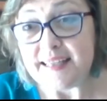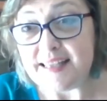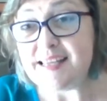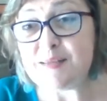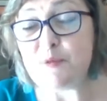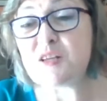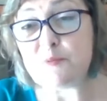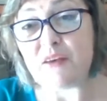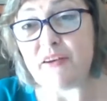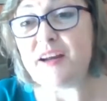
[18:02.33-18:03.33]
This must
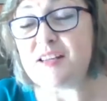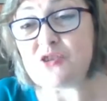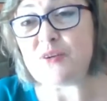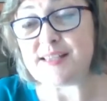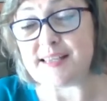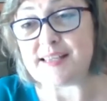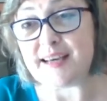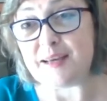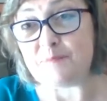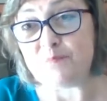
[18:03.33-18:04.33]
be a very distressing
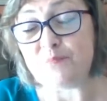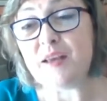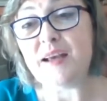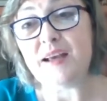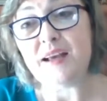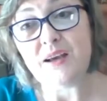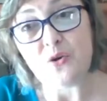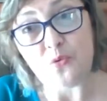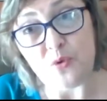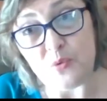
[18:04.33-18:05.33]
time.
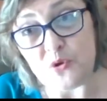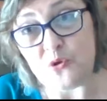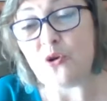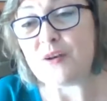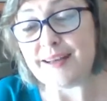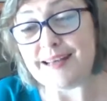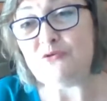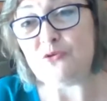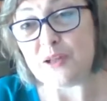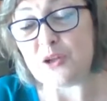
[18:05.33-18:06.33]
We will not leave
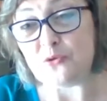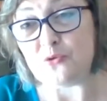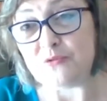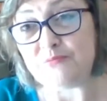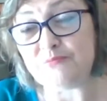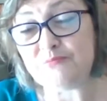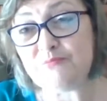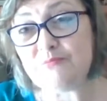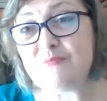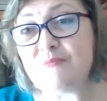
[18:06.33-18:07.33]
you alone.
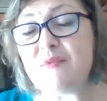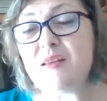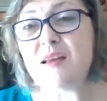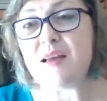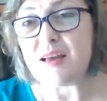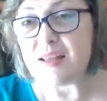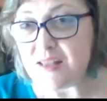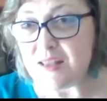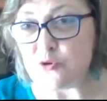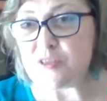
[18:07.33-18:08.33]

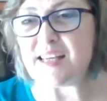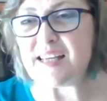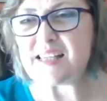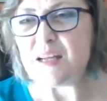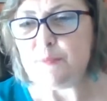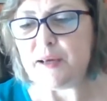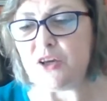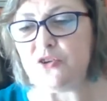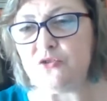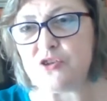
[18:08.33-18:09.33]
Those things can make a
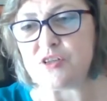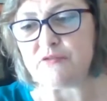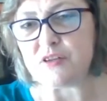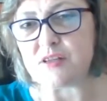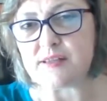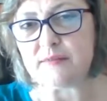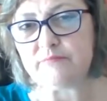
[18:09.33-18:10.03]
huge difference.